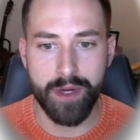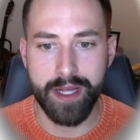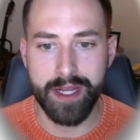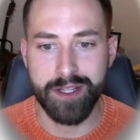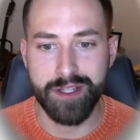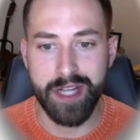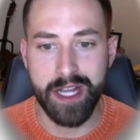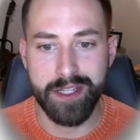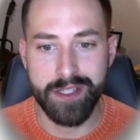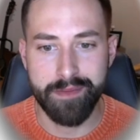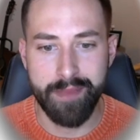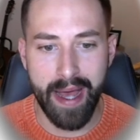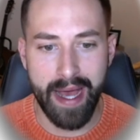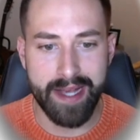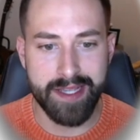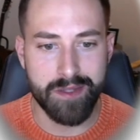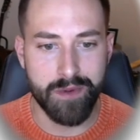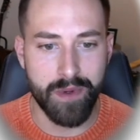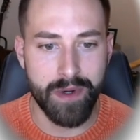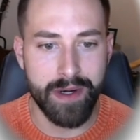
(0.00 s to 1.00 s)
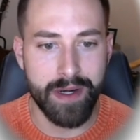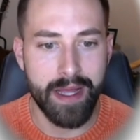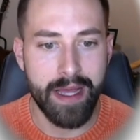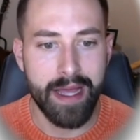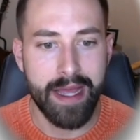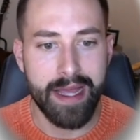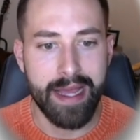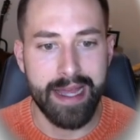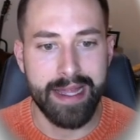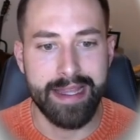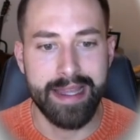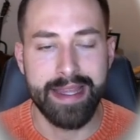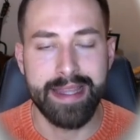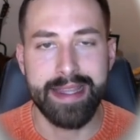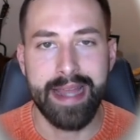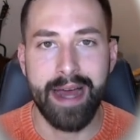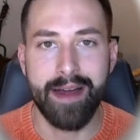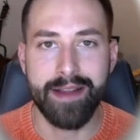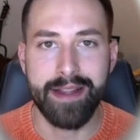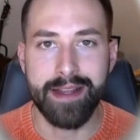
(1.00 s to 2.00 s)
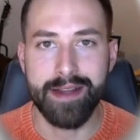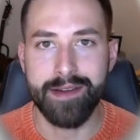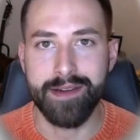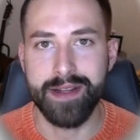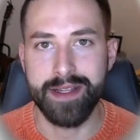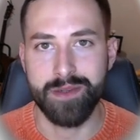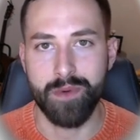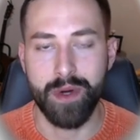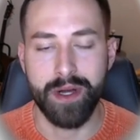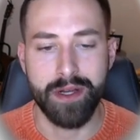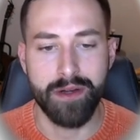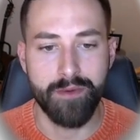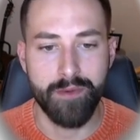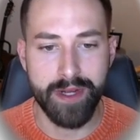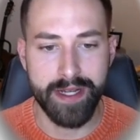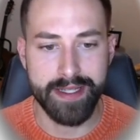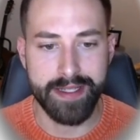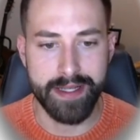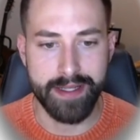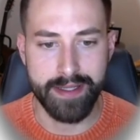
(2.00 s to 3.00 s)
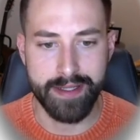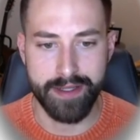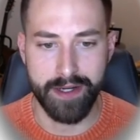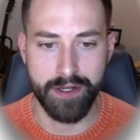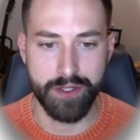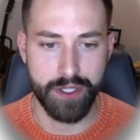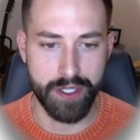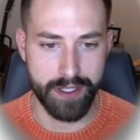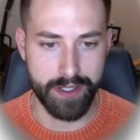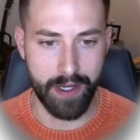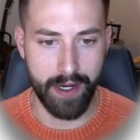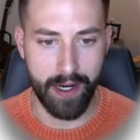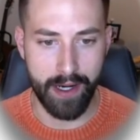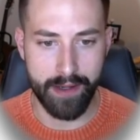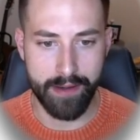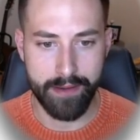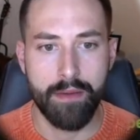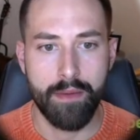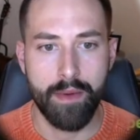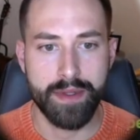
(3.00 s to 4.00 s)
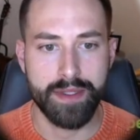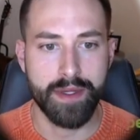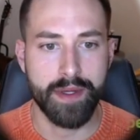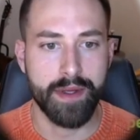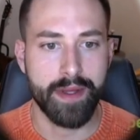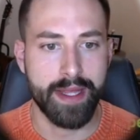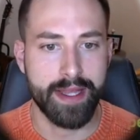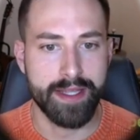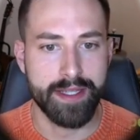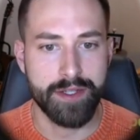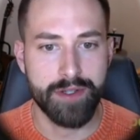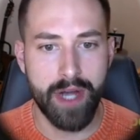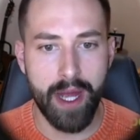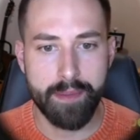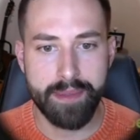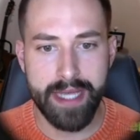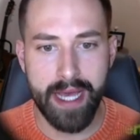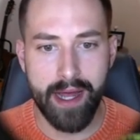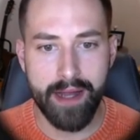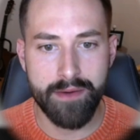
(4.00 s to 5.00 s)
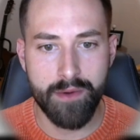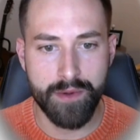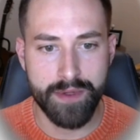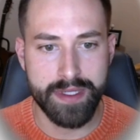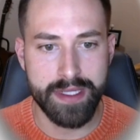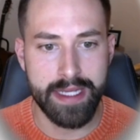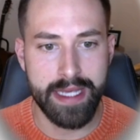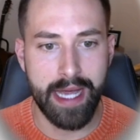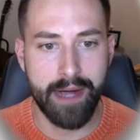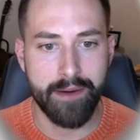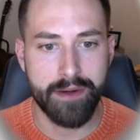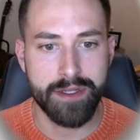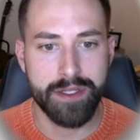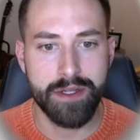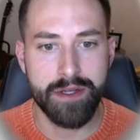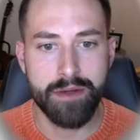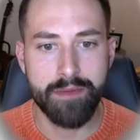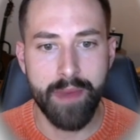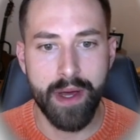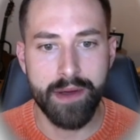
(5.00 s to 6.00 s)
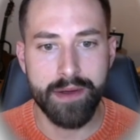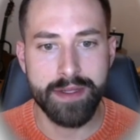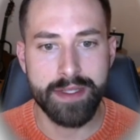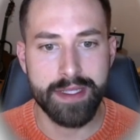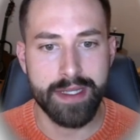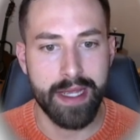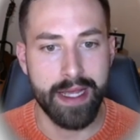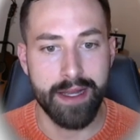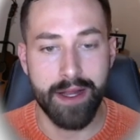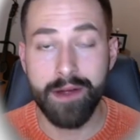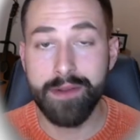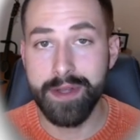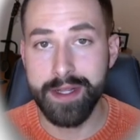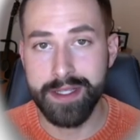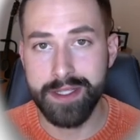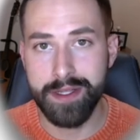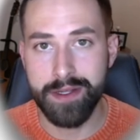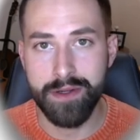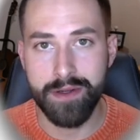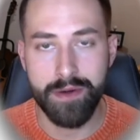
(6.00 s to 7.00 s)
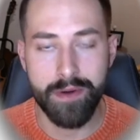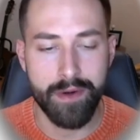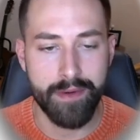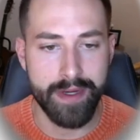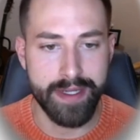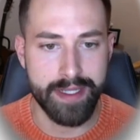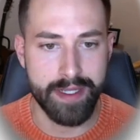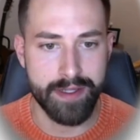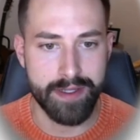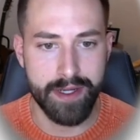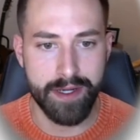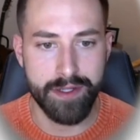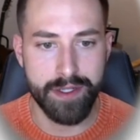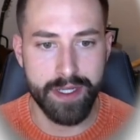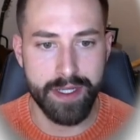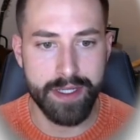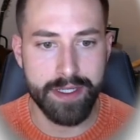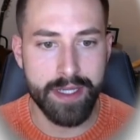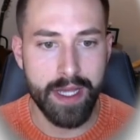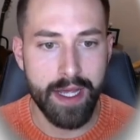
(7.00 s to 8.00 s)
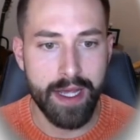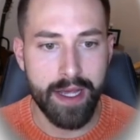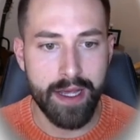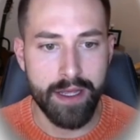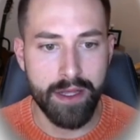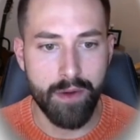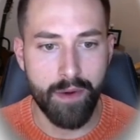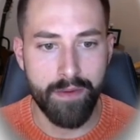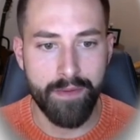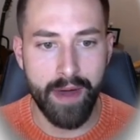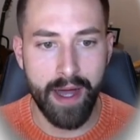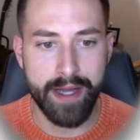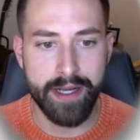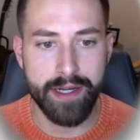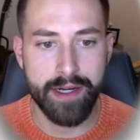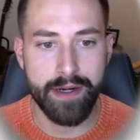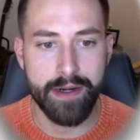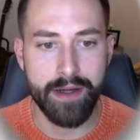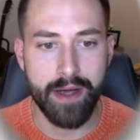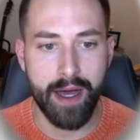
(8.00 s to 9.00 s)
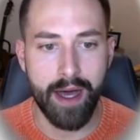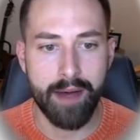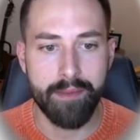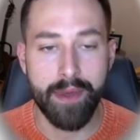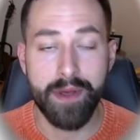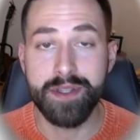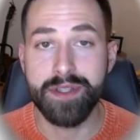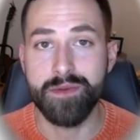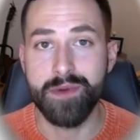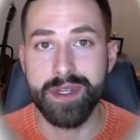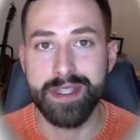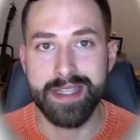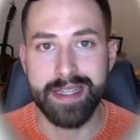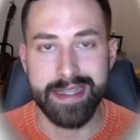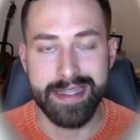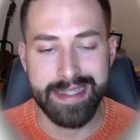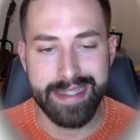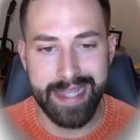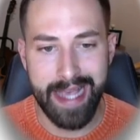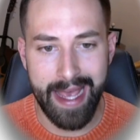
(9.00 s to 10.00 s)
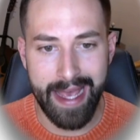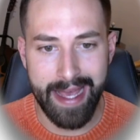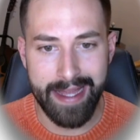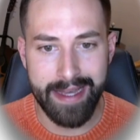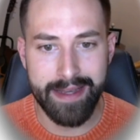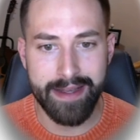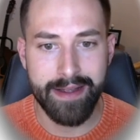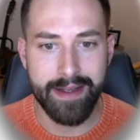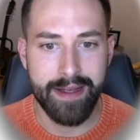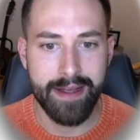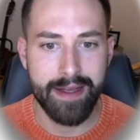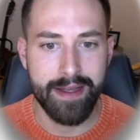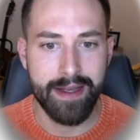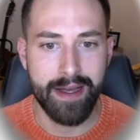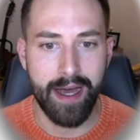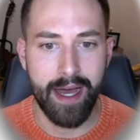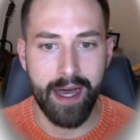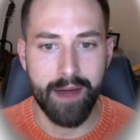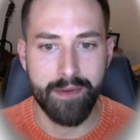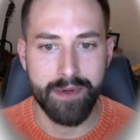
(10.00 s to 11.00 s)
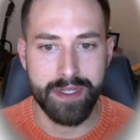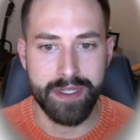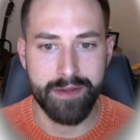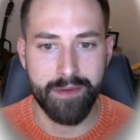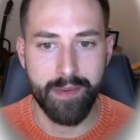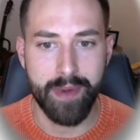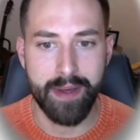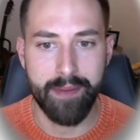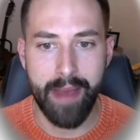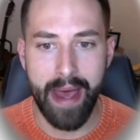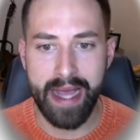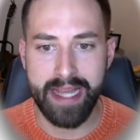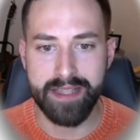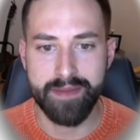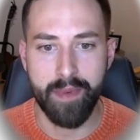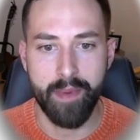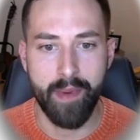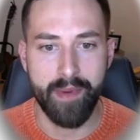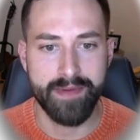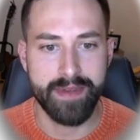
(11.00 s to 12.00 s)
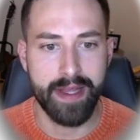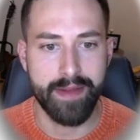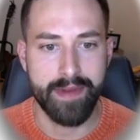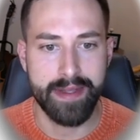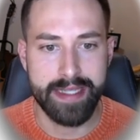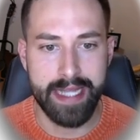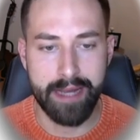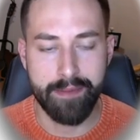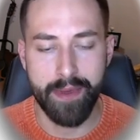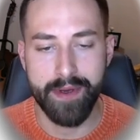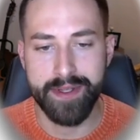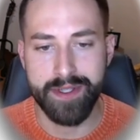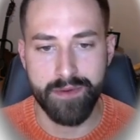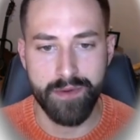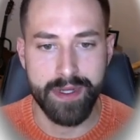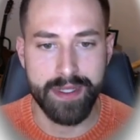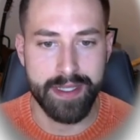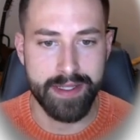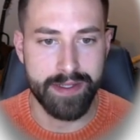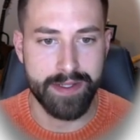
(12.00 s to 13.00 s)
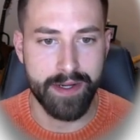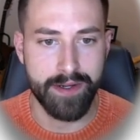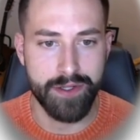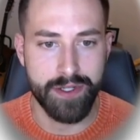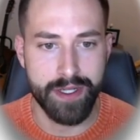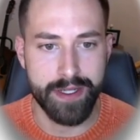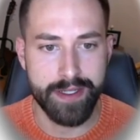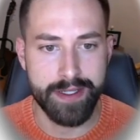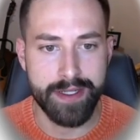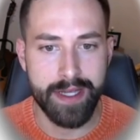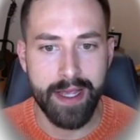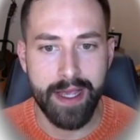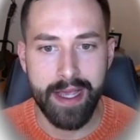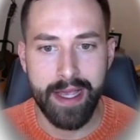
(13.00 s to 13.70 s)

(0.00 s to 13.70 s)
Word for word: you can change your password, and then down here is where your recent searches are. Once we click this dropdown, we'll see our two most and only two recent searches. You will find your uh, most recent 10 uh, which will be a maximum of the 10 most recent searches.